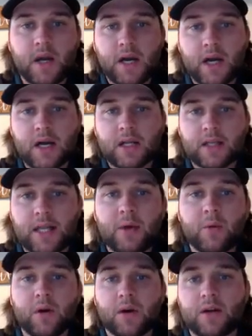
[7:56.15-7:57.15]

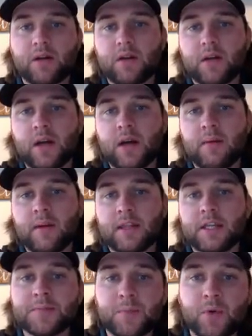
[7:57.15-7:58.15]
Late work. At
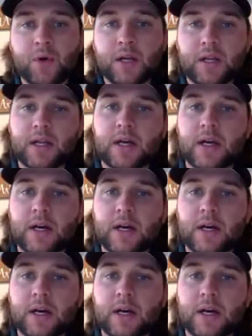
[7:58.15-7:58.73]
this point,